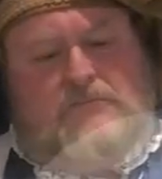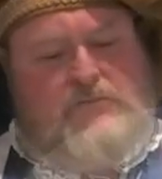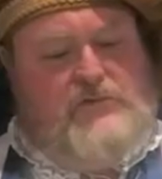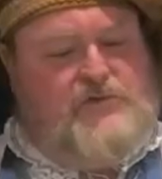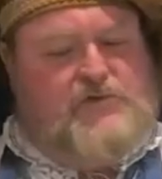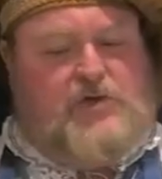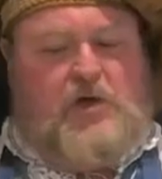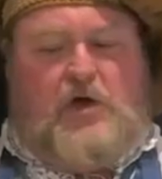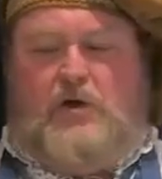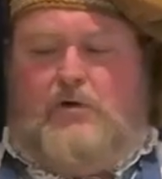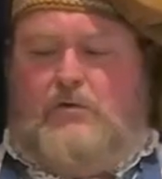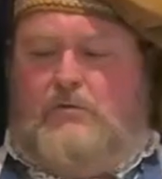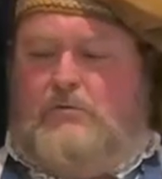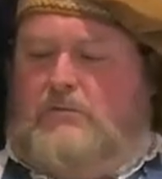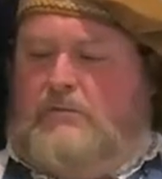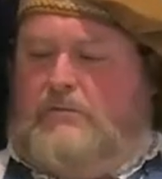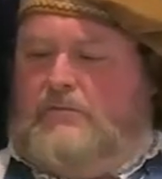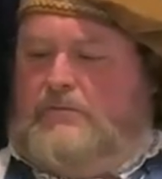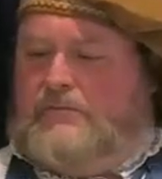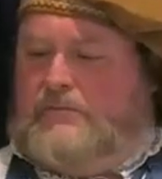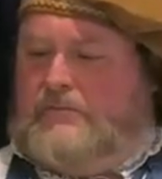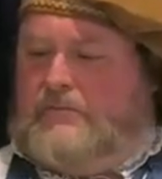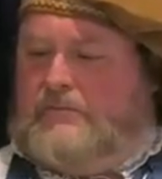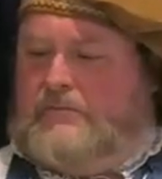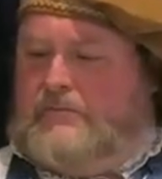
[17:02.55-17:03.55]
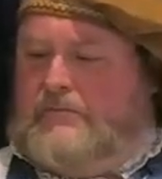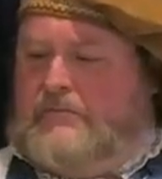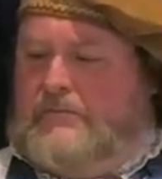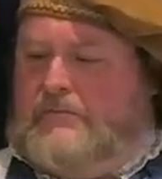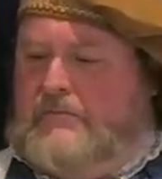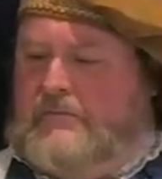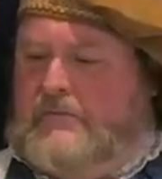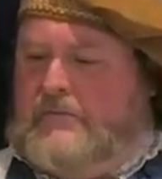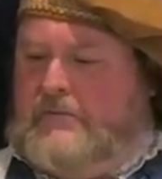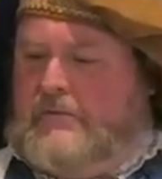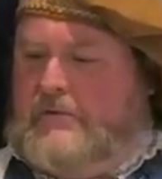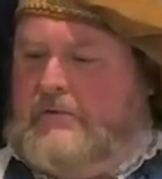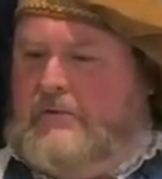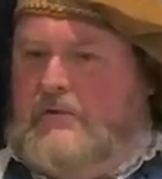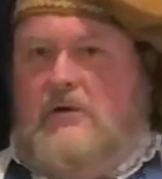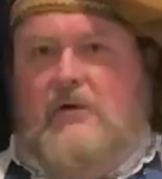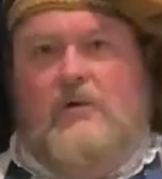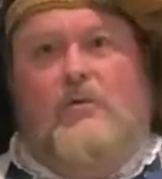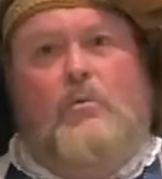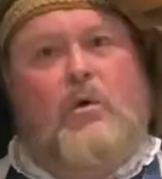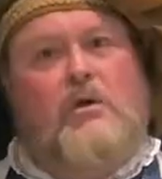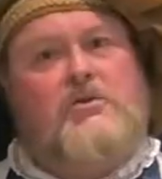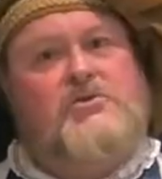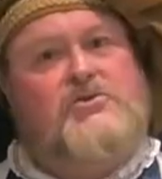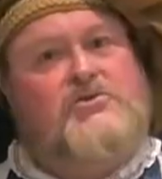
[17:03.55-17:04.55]
So,
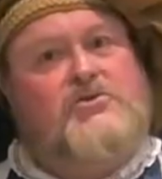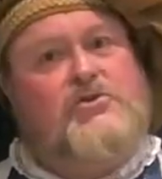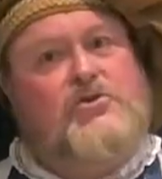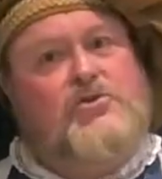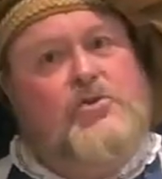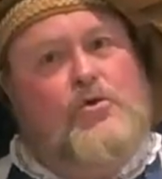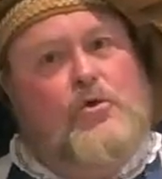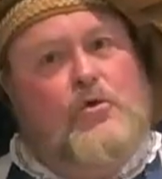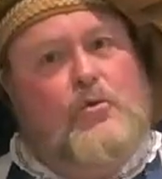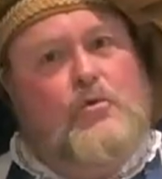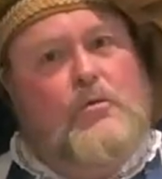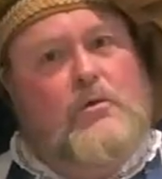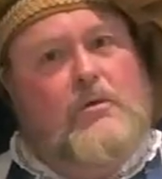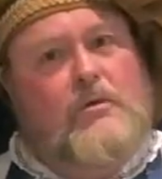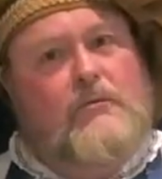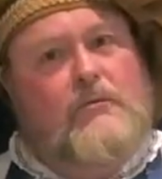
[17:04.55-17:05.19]
what's to do?